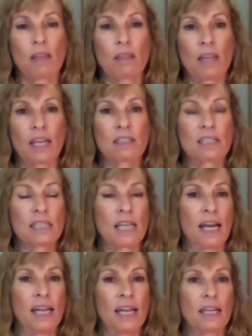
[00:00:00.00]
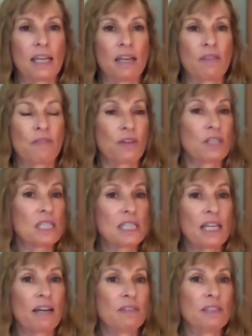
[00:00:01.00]
Things like in first
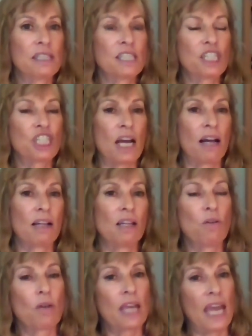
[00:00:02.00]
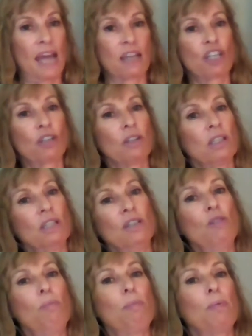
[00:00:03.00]
level, the shallow canter
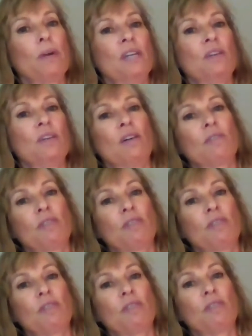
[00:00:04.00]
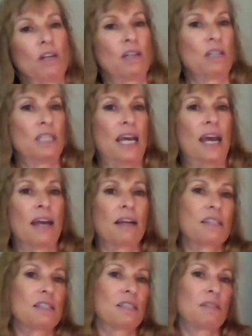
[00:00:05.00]
loop where you go from the corner to
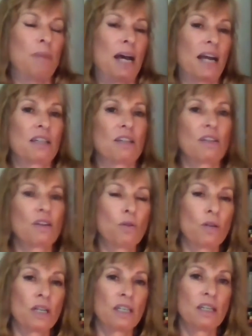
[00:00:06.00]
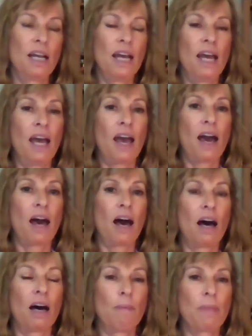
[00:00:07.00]
X back to the corner.
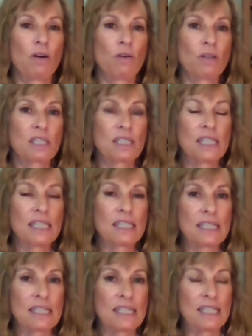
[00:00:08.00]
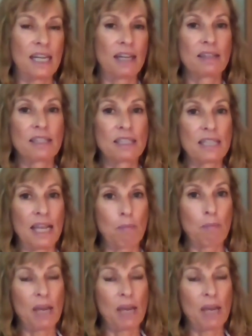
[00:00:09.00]
The horse needs to stay in the same